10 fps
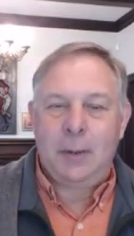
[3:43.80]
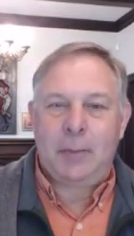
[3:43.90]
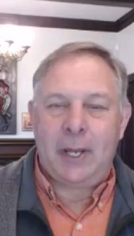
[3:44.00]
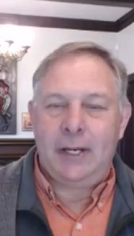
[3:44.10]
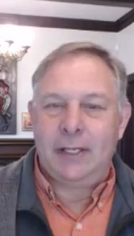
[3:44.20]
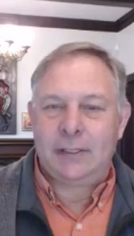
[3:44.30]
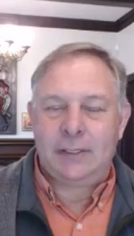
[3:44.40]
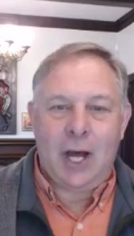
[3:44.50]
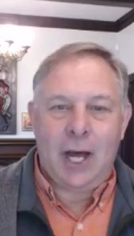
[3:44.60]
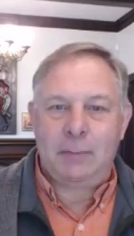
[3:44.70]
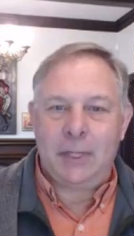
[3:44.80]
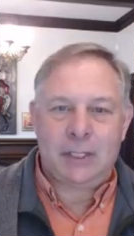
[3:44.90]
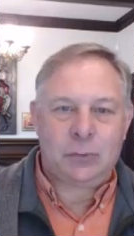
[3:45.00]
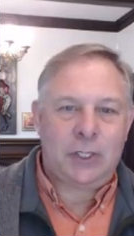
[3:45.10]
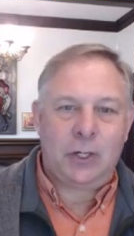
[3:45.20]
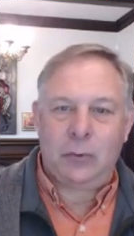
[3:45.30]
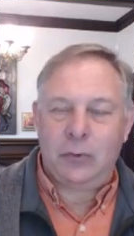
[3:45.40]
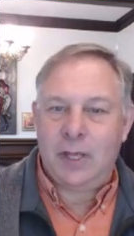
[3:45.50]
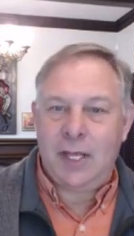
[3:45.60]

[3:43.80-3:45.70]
But it is not because we don't